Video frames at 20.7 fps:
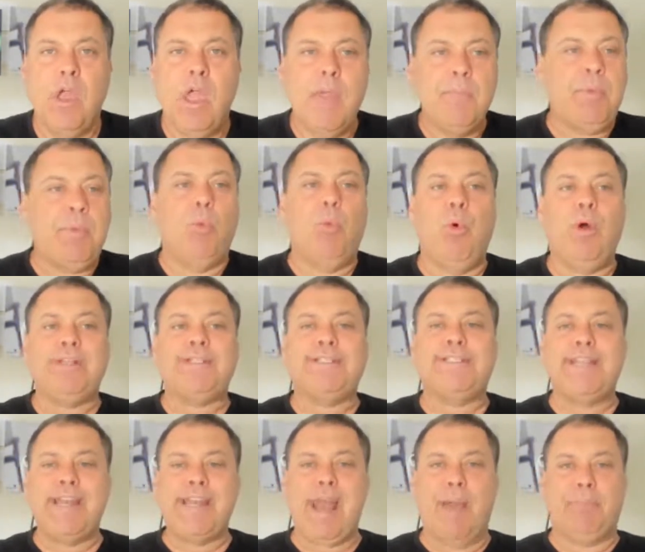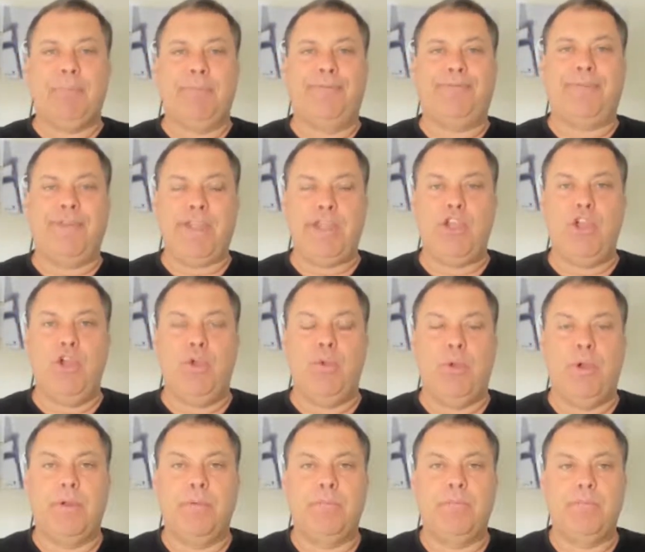But what's the number for you?
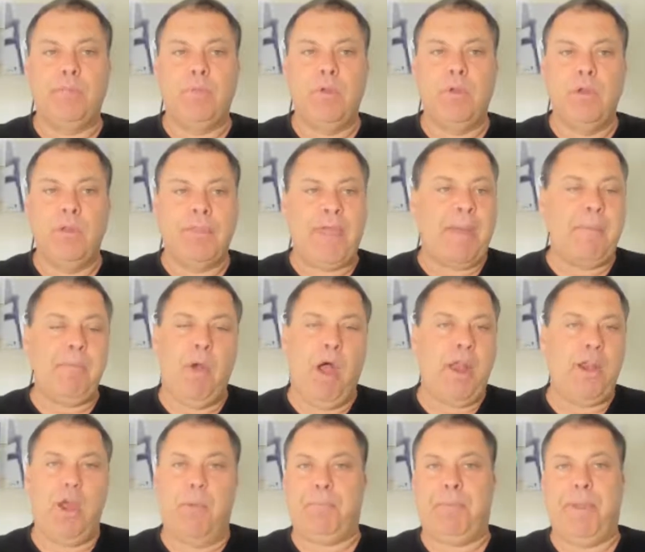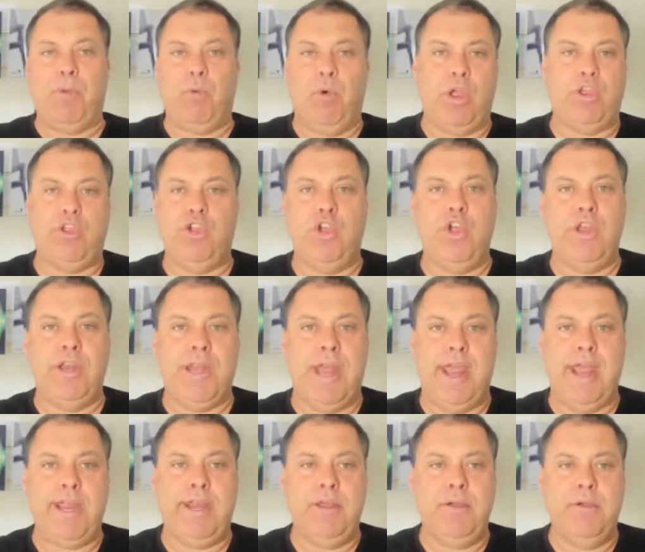That might not be what you
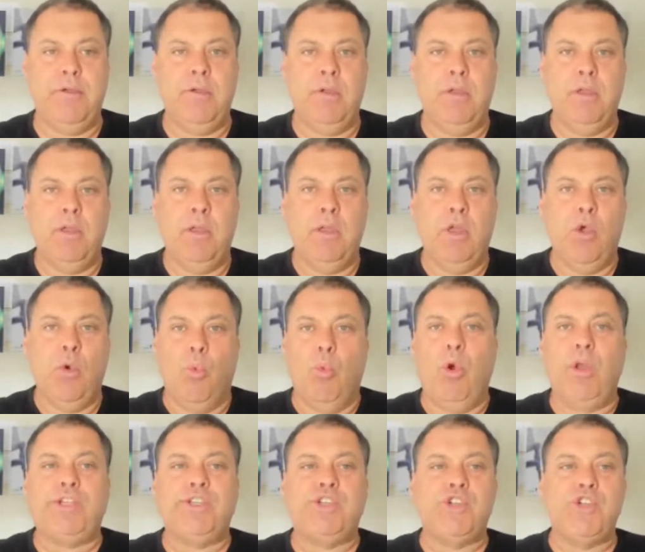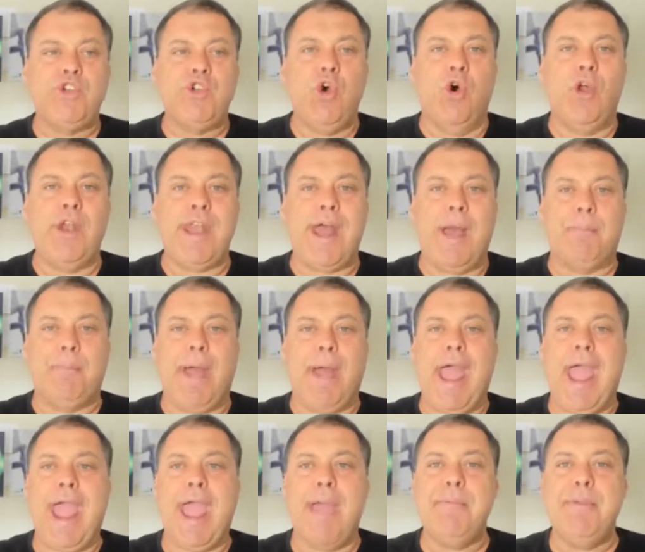need. What's your number?
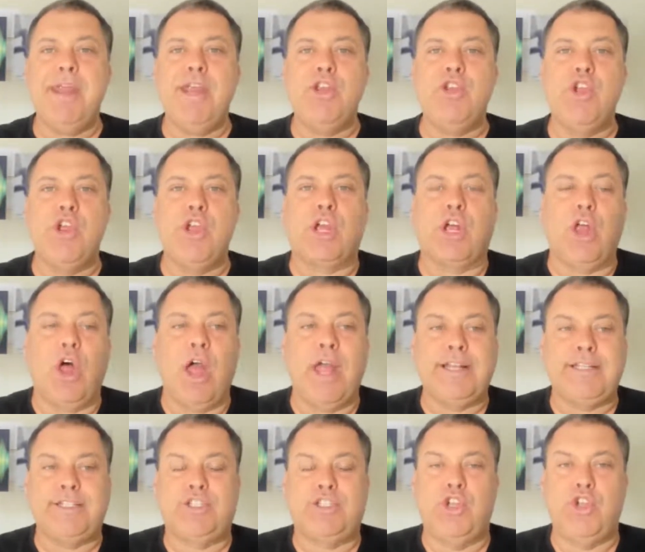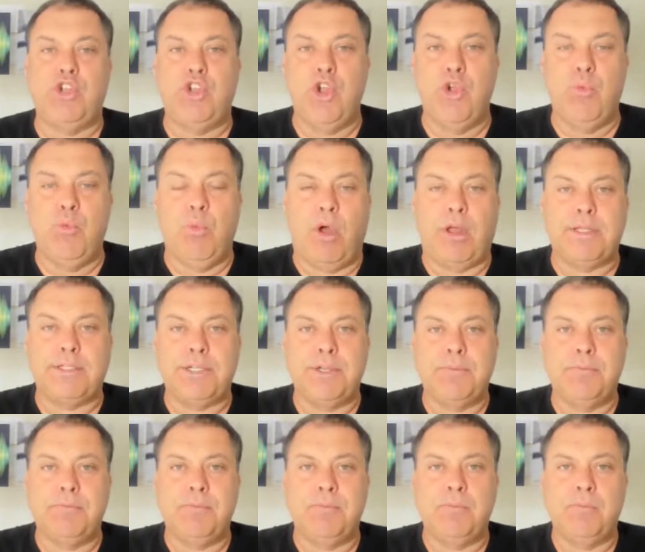How many new clients do you want?
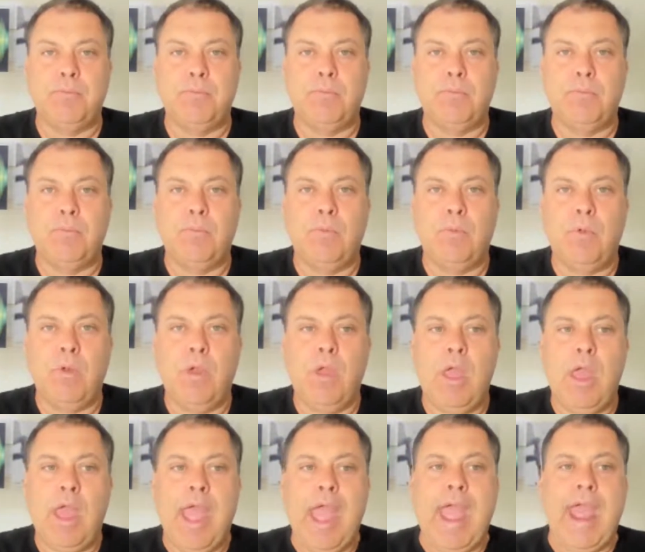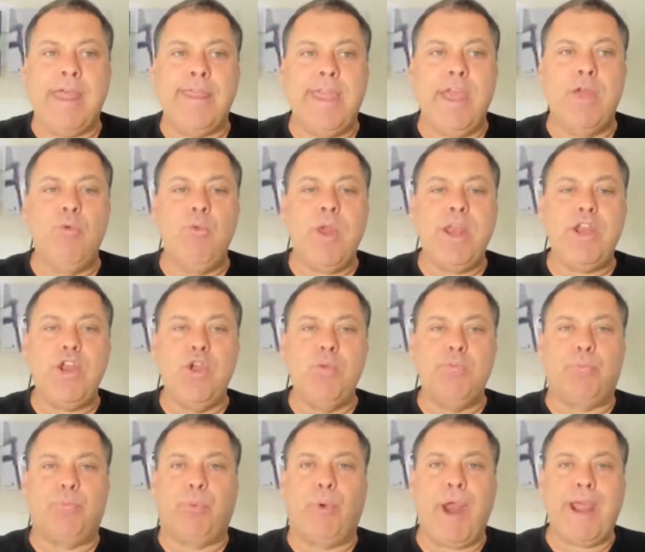And then when you
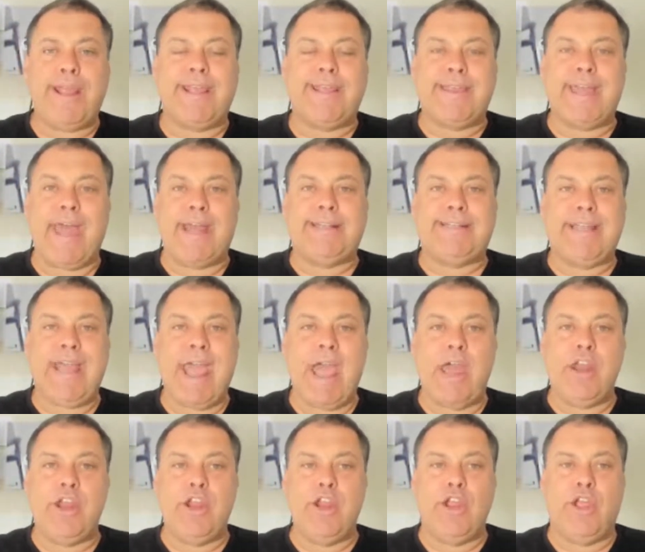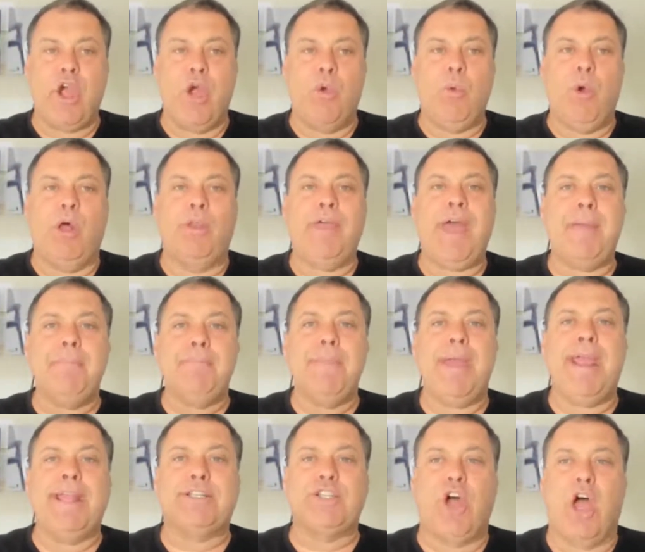break that down, you go, well, that
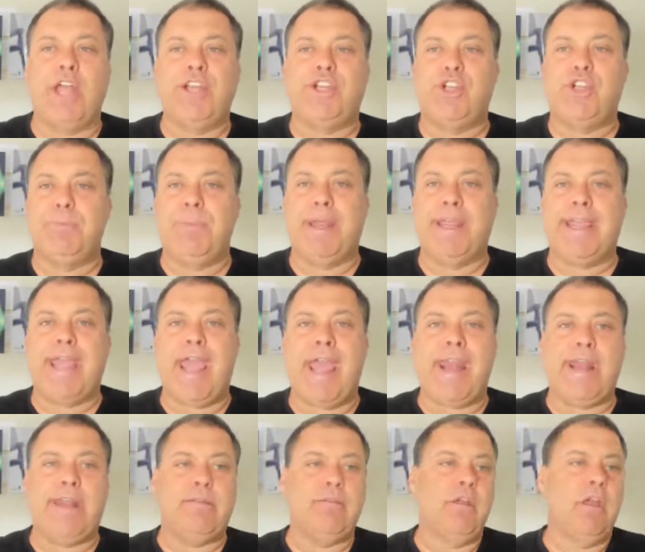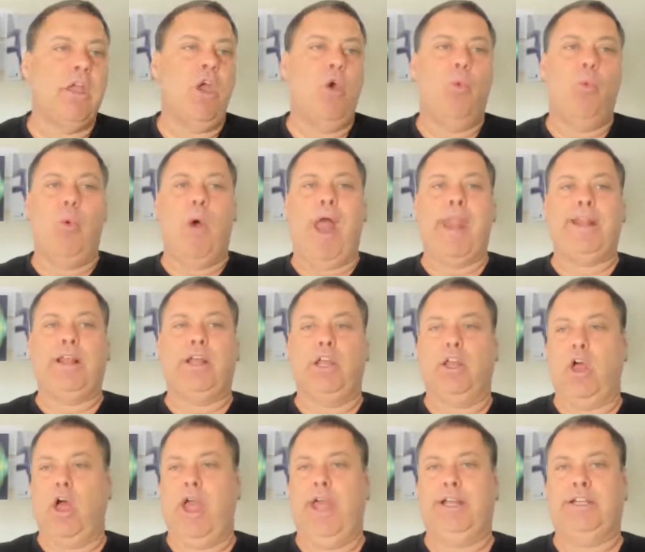means I should be getting 1
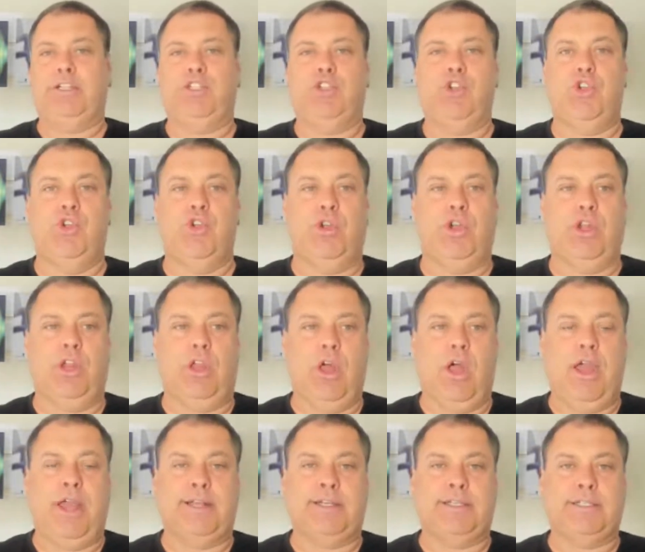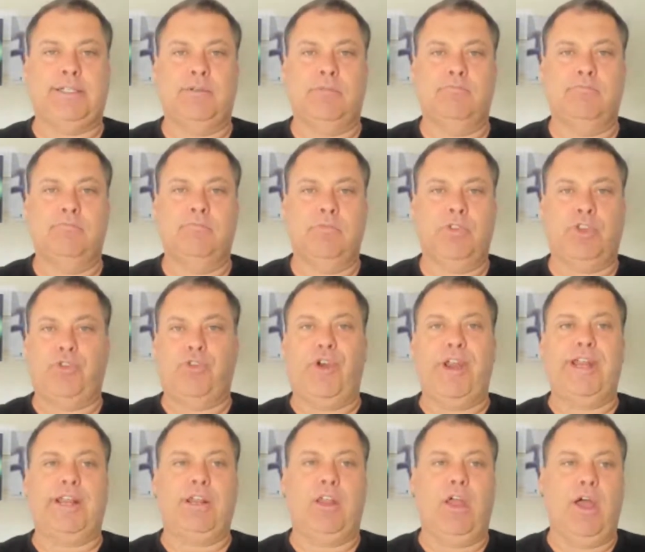client, 2 clients, 3
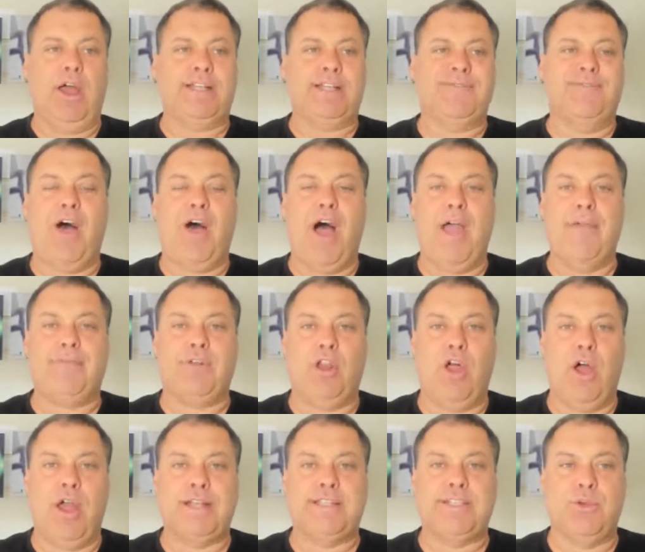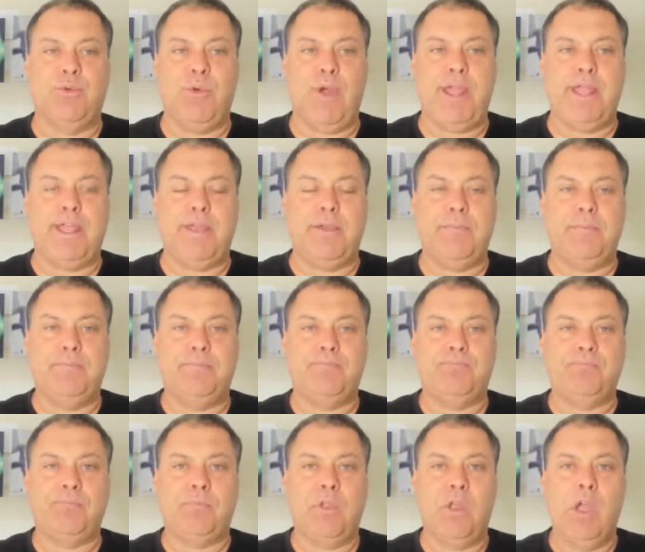clients, 5 clients a week.
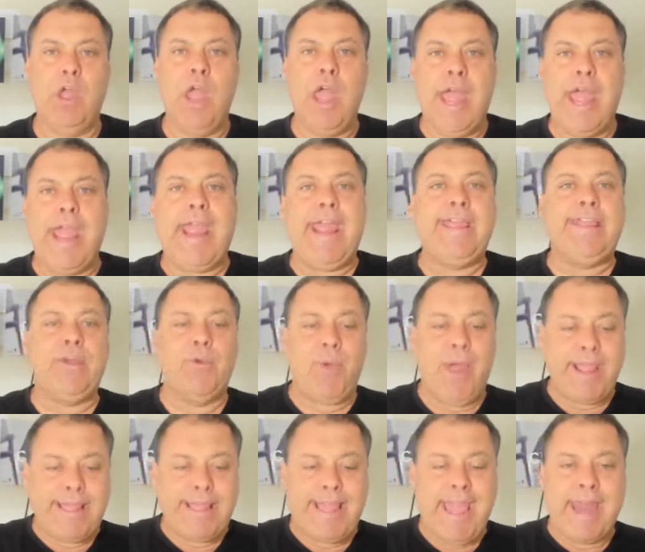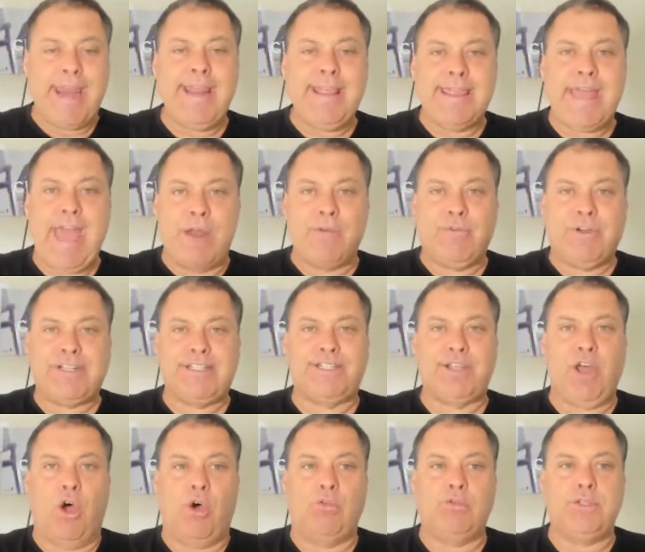Either we're getting that
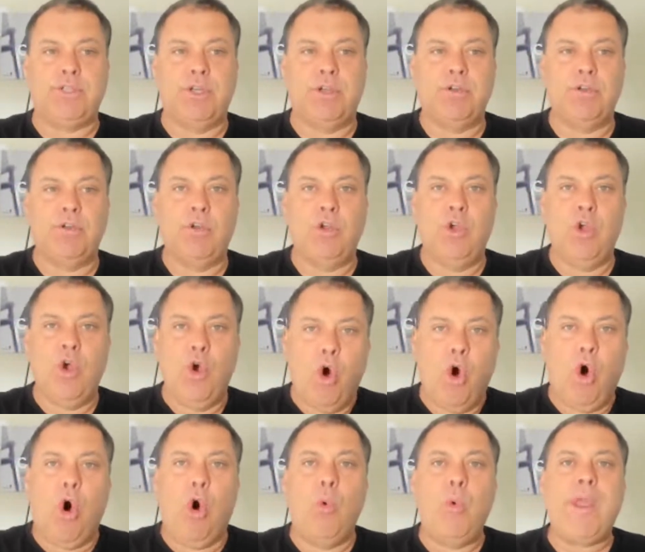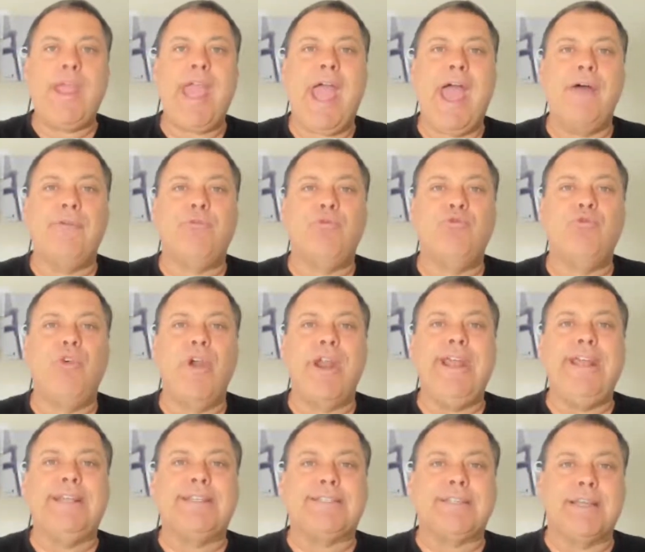result or we have
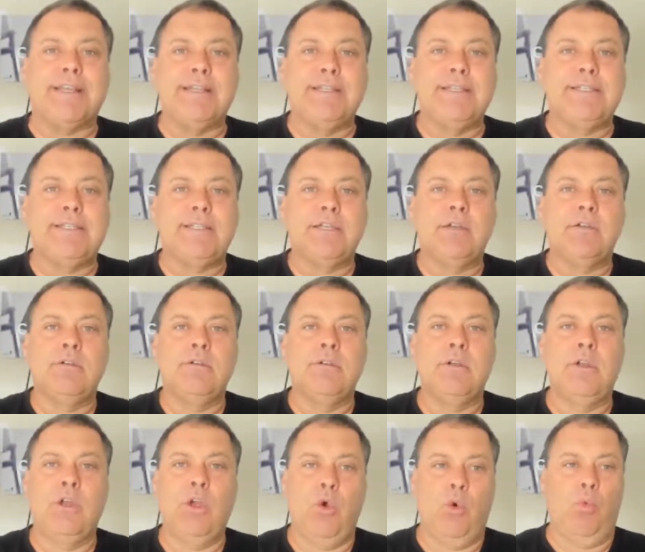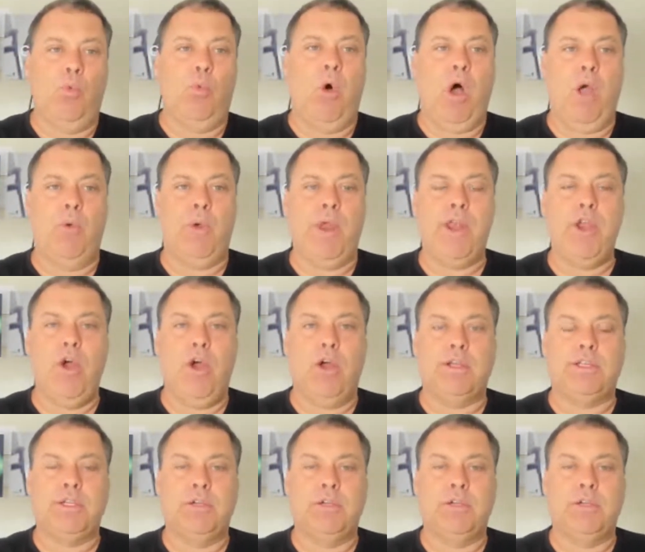reasons why we're not.